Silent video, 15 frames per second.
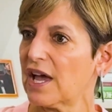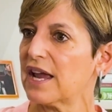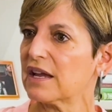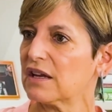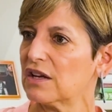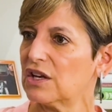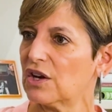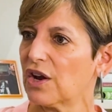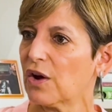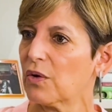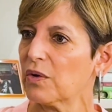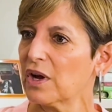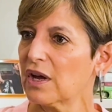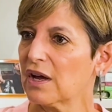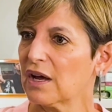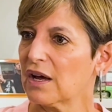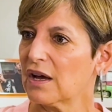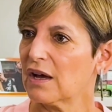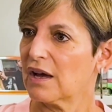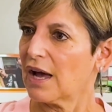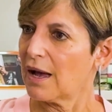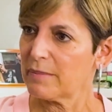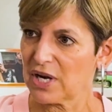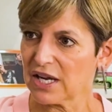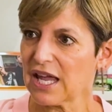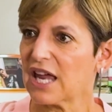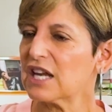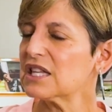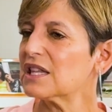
like, I'm going to get